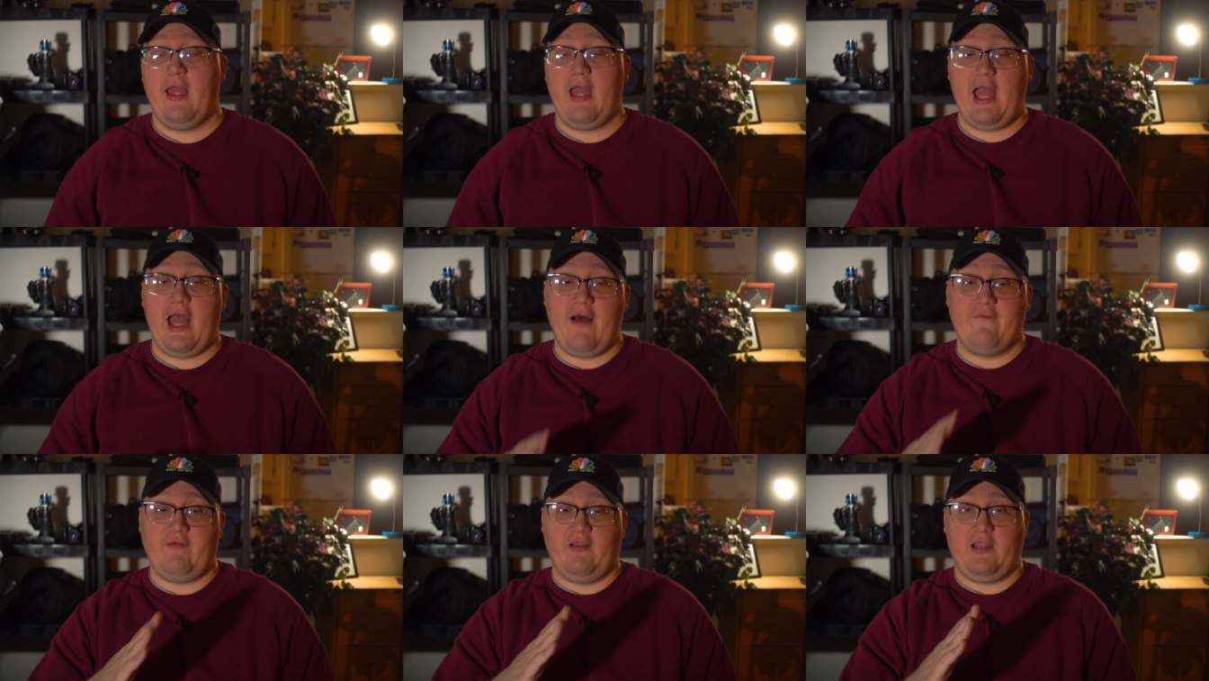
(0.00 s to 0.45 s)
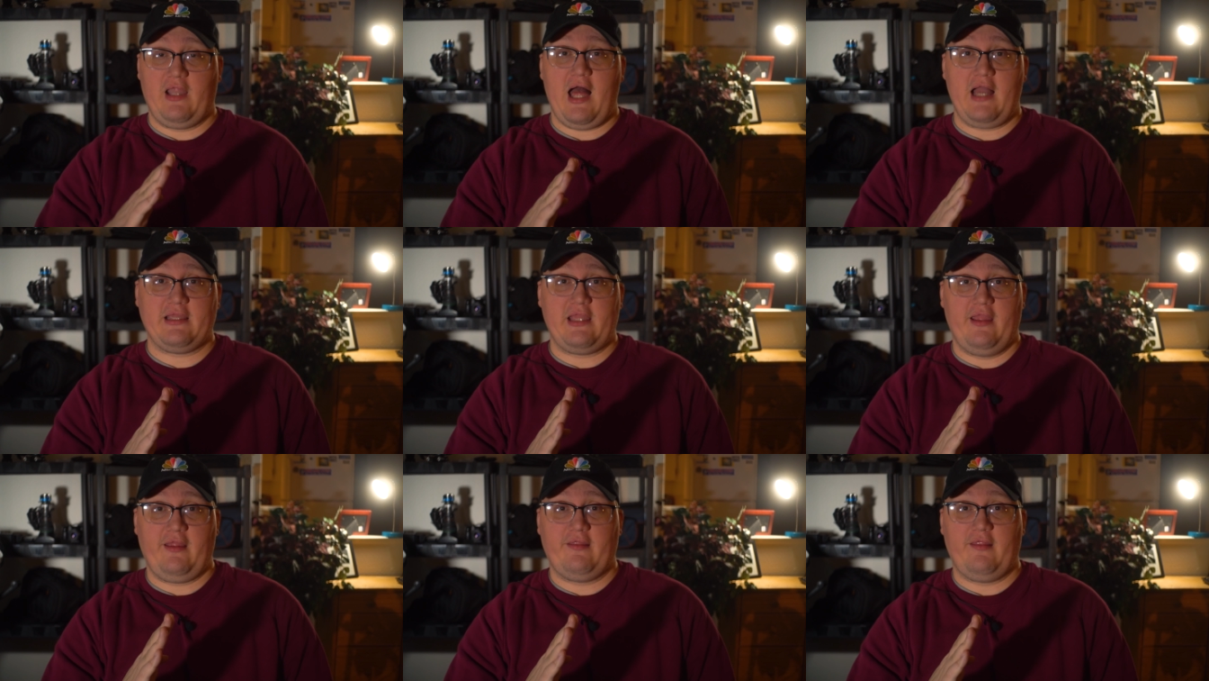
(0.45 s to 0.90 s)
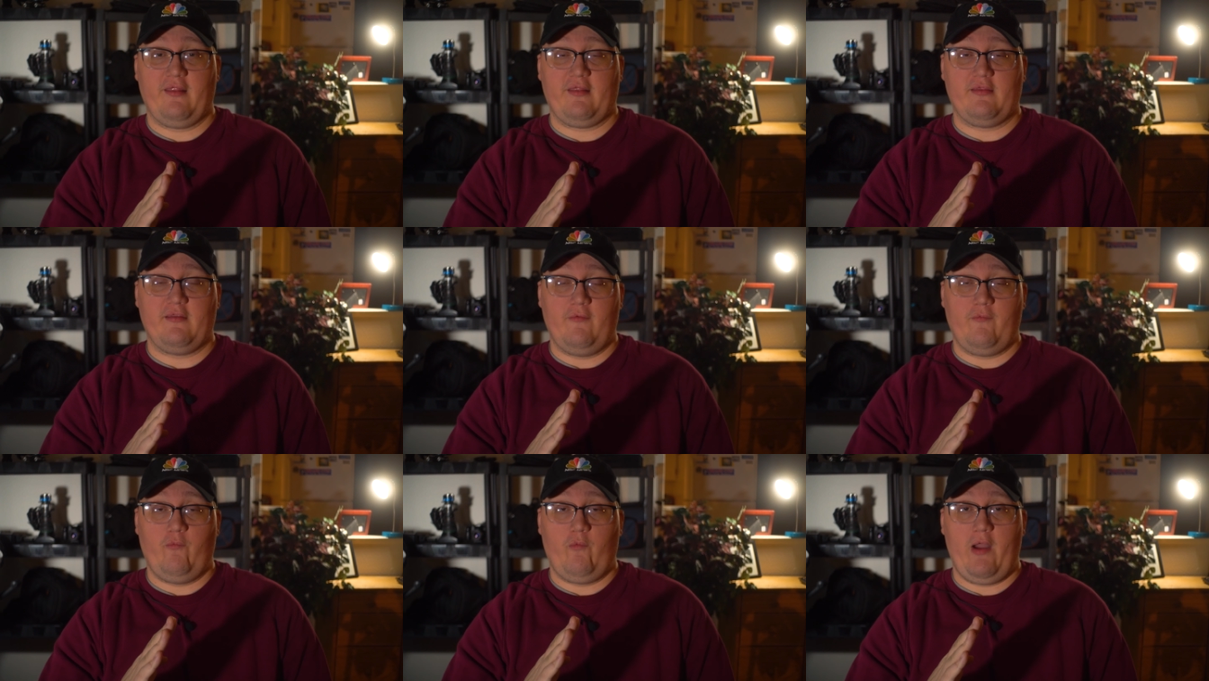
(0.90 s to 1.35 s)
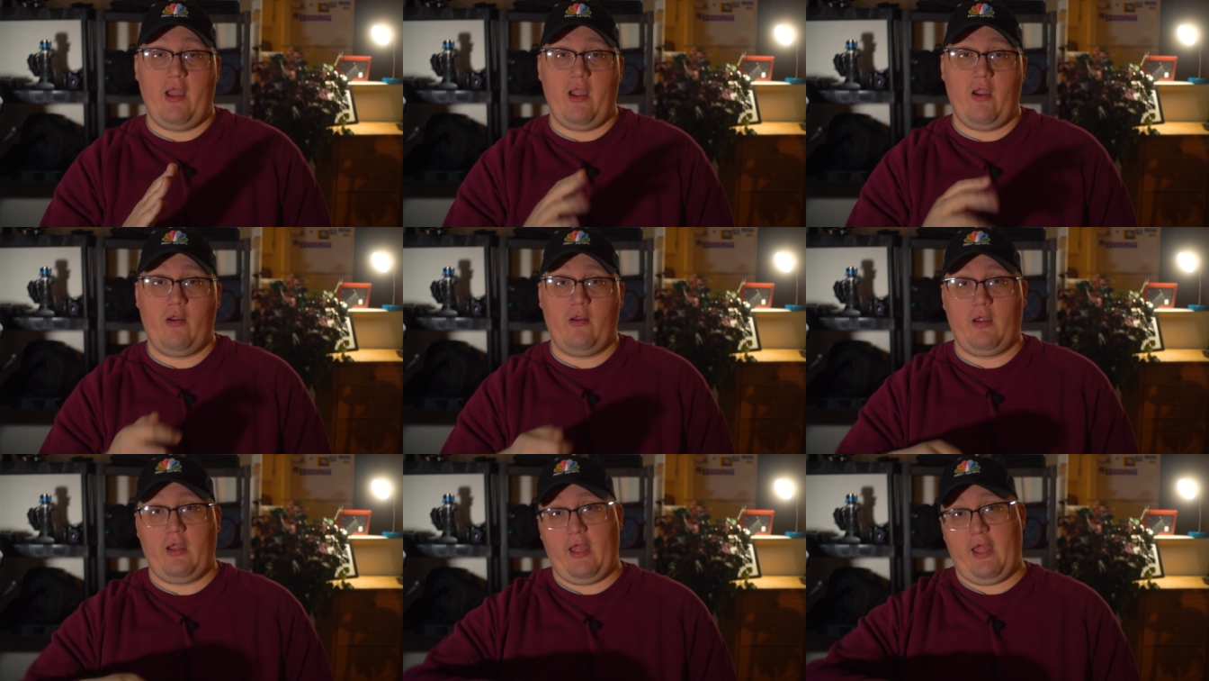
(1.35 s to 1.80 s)
have a locking system
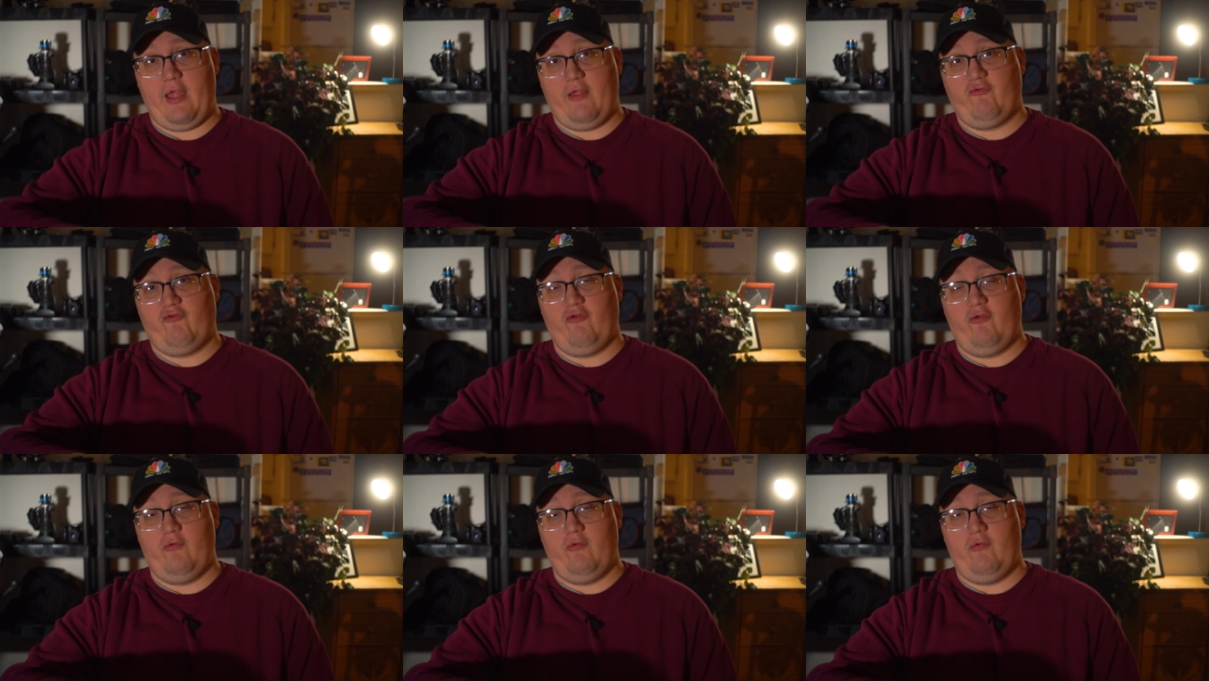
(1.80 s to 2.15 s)
where as